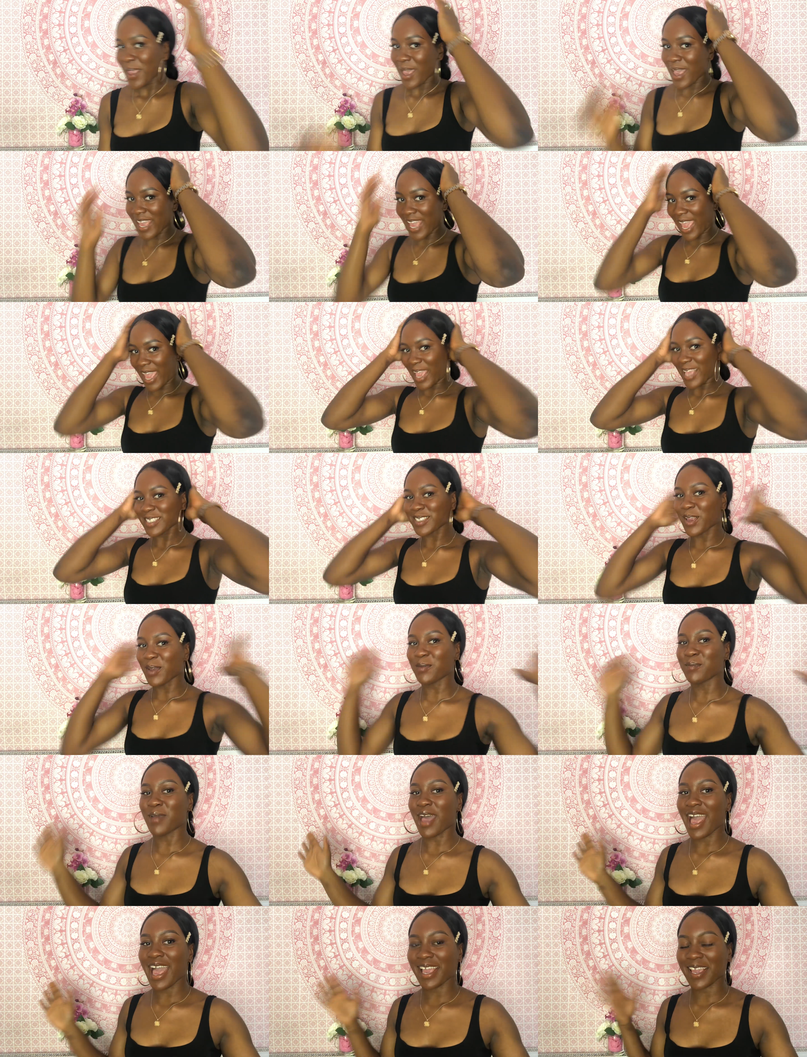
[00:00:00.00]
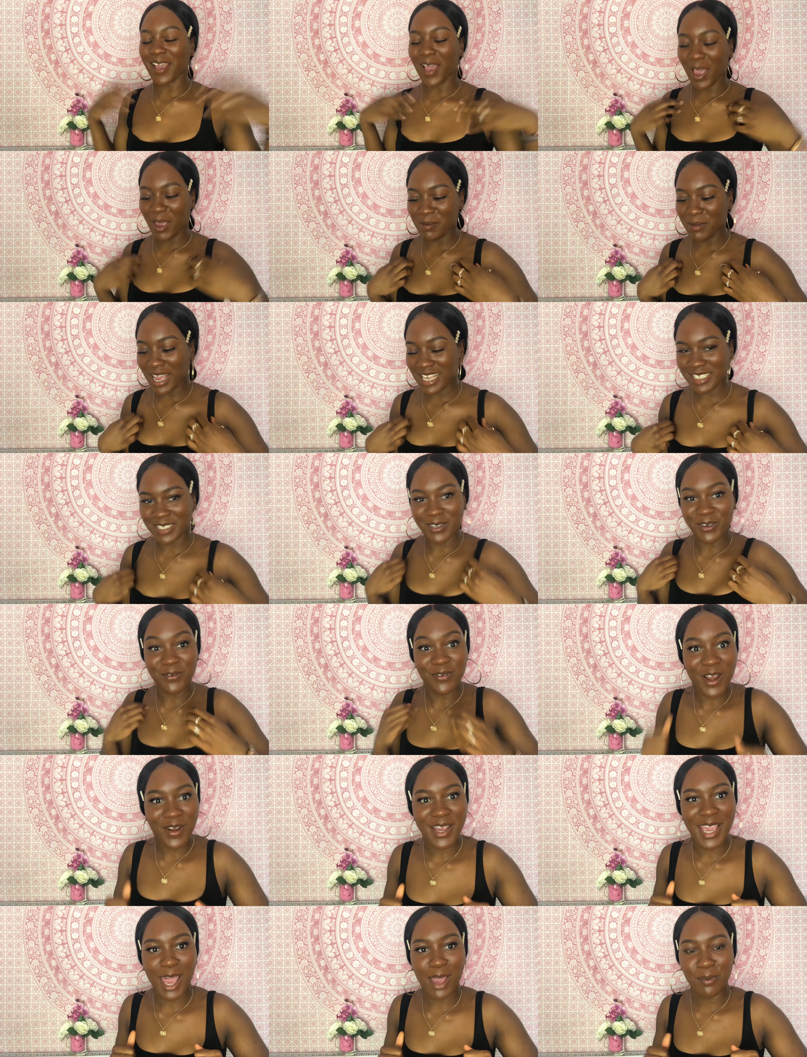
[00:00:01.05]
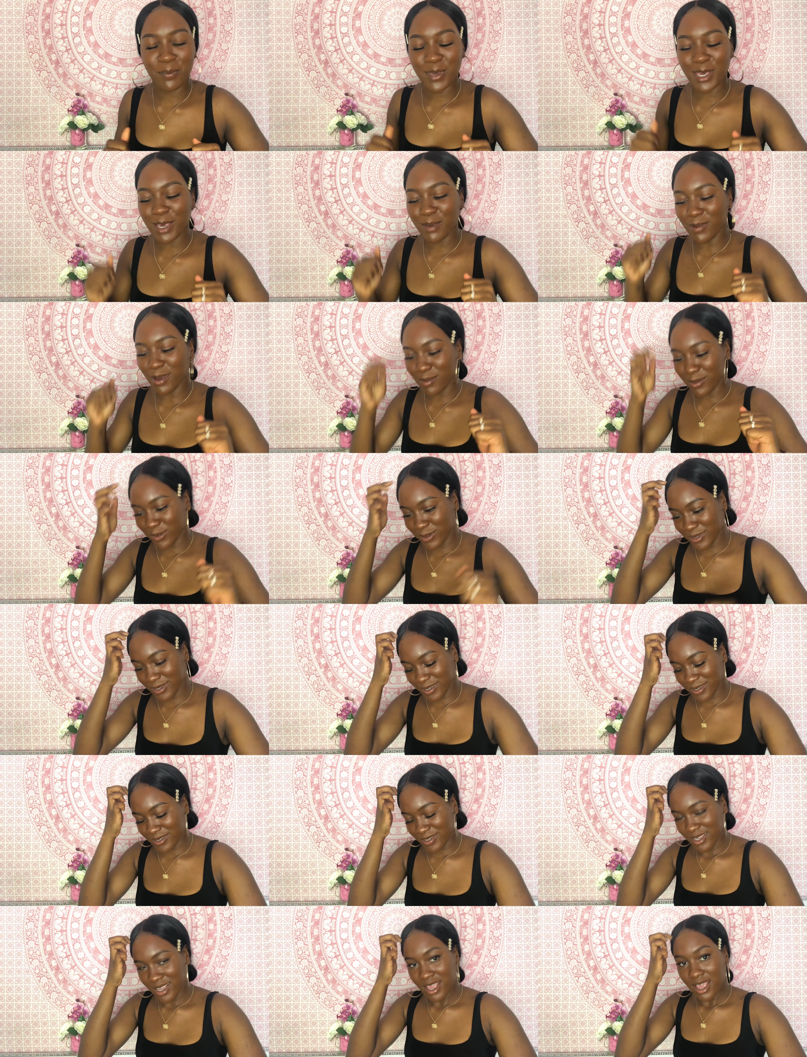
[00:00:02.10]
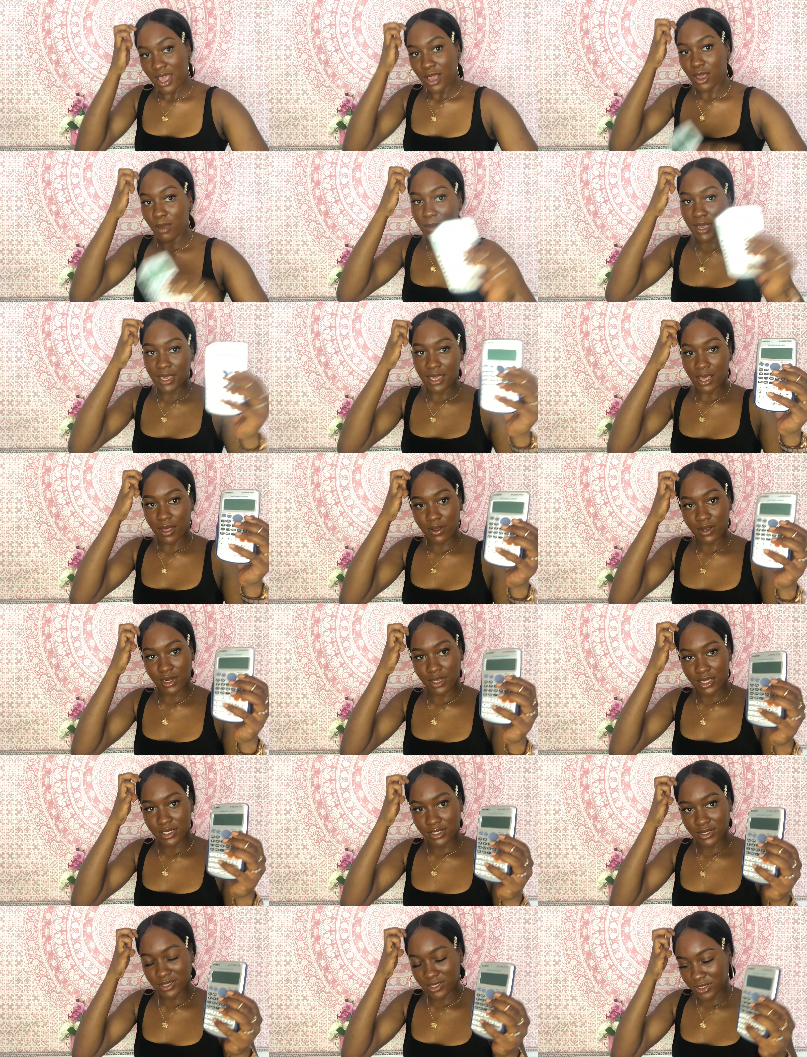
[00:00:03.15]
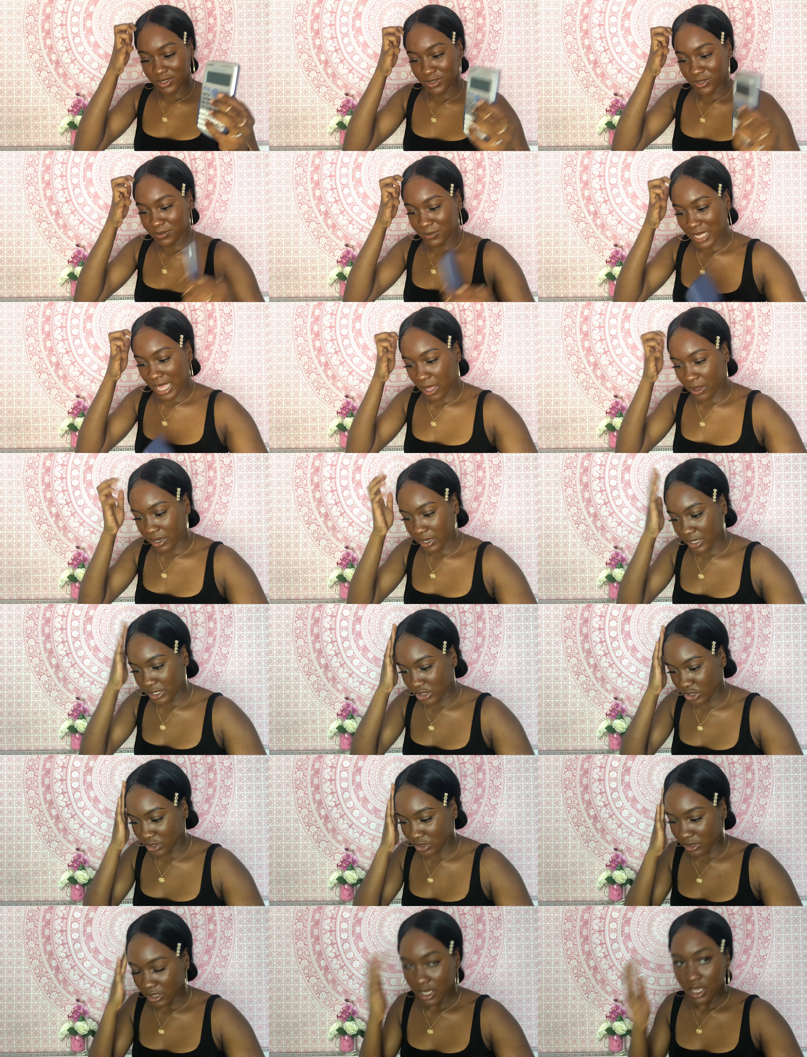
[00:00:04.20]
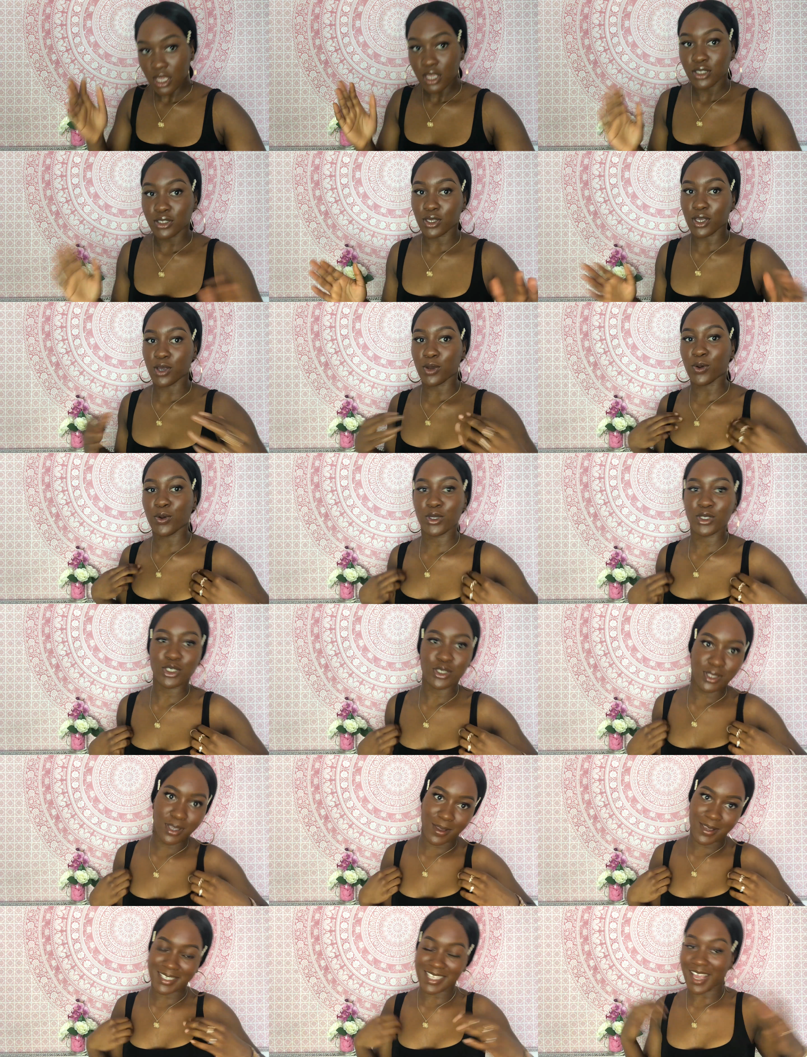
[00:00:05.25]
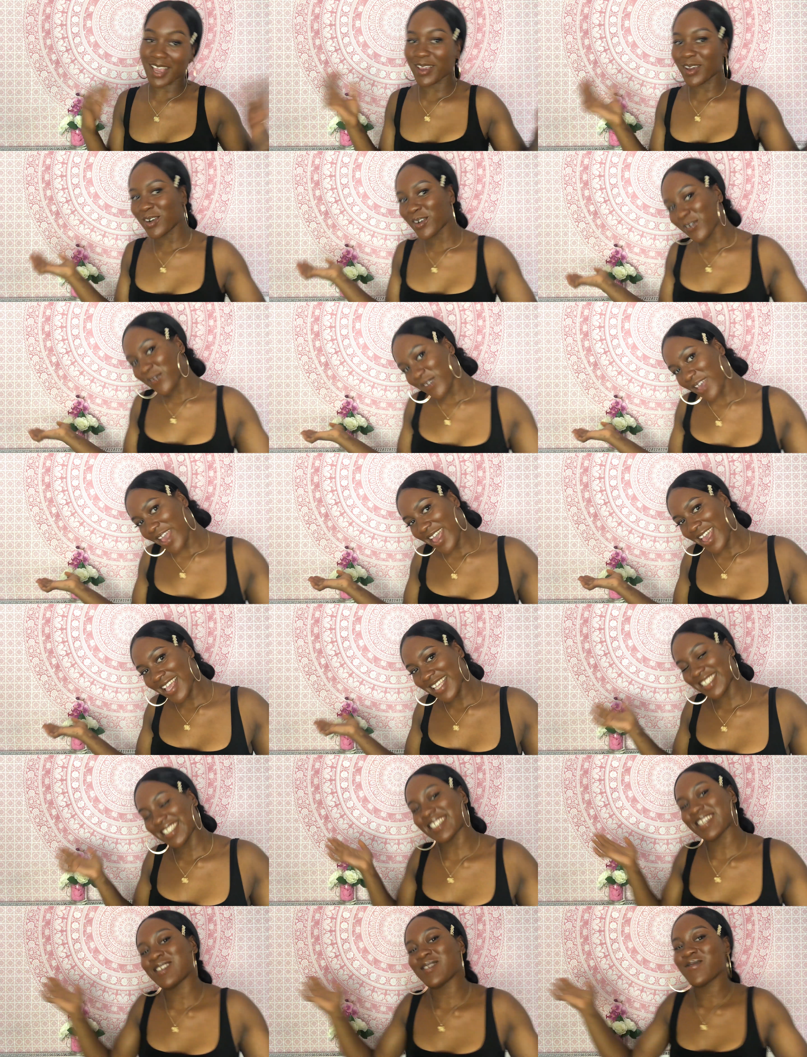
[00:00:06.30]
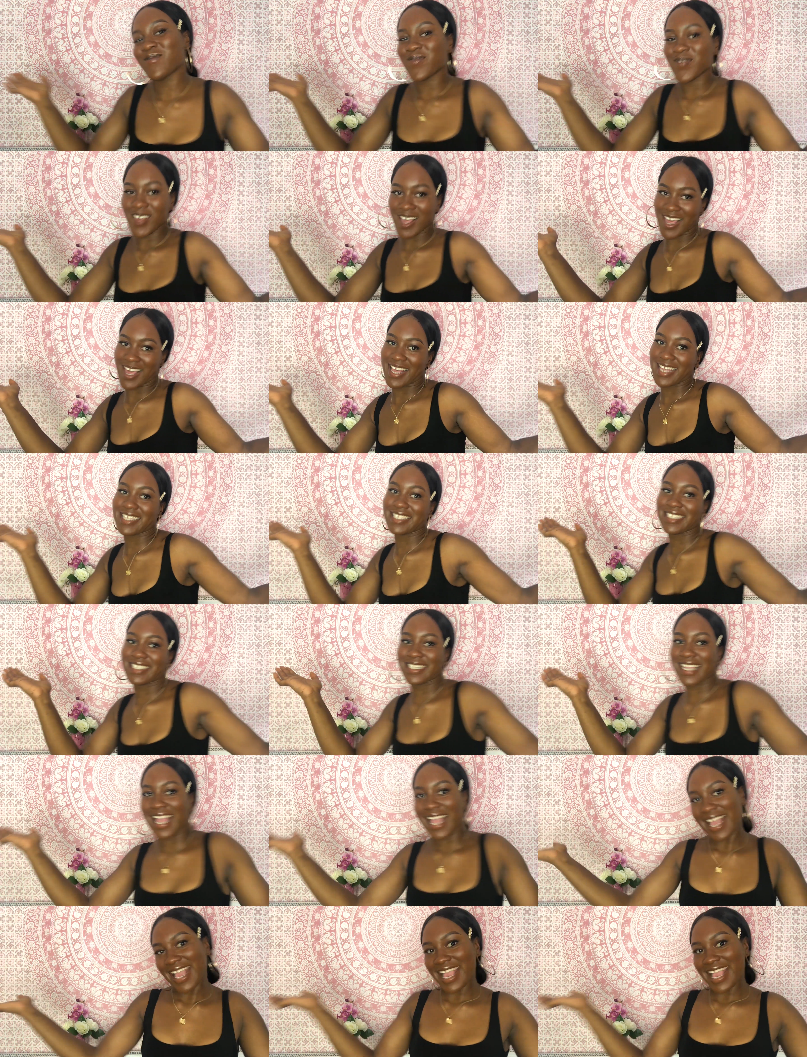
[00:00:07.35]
Okay, so I'm back. I'm actually very happy about my results. Got my calculator, so I'll do some calculation. So all you should know is I got a first and first.